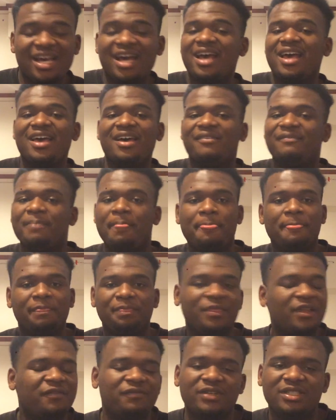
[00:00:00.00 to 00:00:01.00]
I have
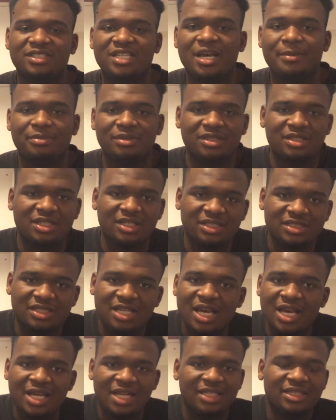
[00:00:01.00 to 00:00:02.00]
different type of things.
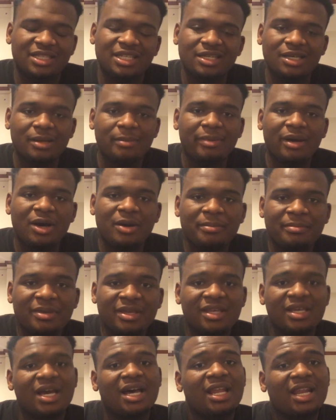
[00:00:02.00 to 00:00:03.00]
Thing about
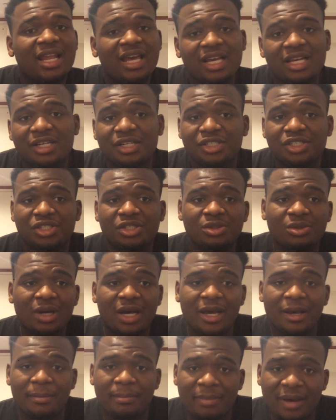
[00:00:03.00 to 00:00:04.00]
me, I like a shoe,
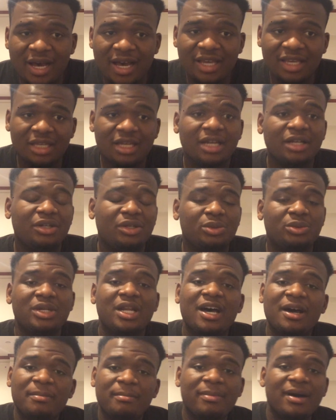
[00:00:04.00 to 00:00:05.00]
I buy it. I do
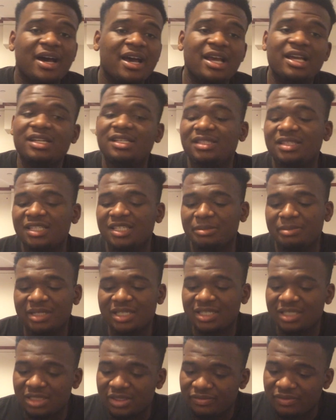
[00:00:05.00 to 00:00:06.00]
not buy anything
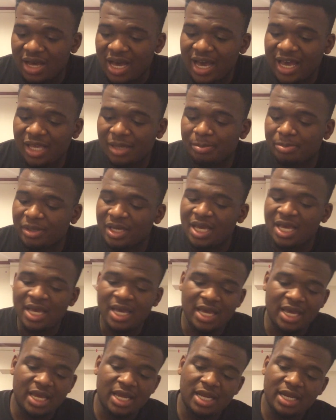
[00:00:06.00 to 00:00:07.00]
because of hype,
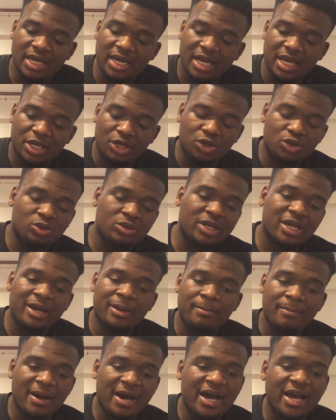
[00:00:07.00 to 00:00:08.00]
and I do
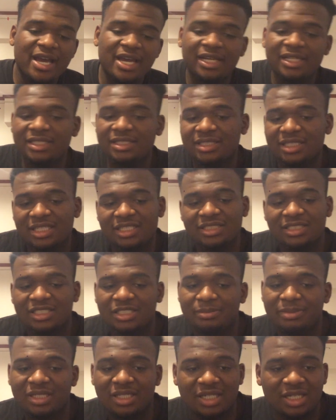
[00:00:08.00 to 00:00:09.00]
not buy anything
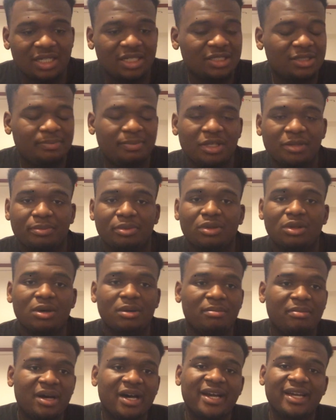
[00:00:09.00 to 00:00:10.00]
just because people
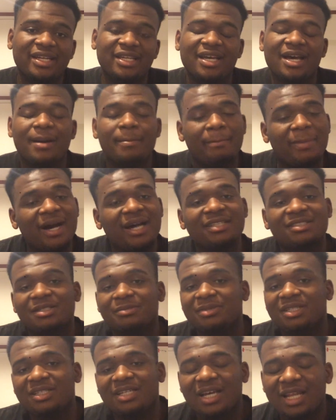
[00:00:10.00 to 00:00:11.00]
are buying it. I buy
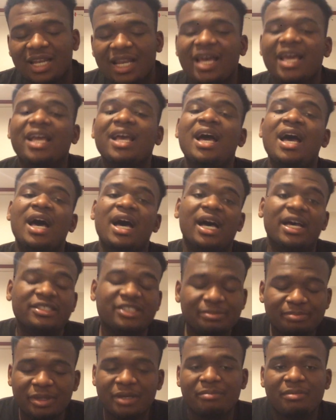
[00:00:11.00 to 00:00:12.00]
something I like. I
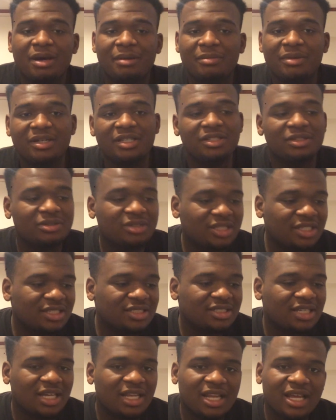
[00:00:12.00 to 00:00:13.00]
spend my money on
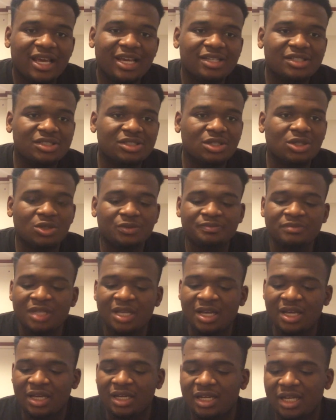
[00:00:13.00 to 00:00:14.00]
things I like. So
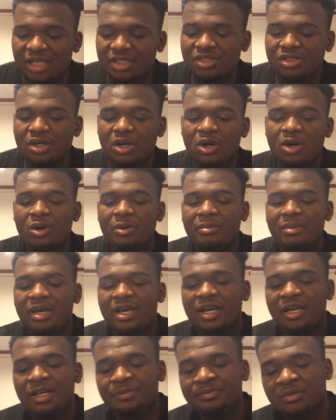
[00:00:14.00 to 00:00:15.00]
that's all,
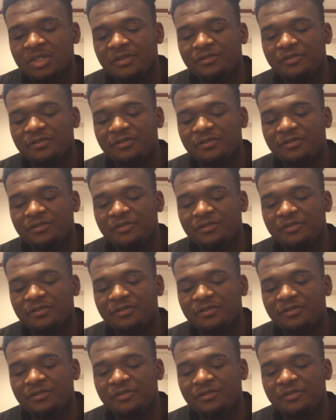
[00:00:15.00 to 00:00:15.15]
man.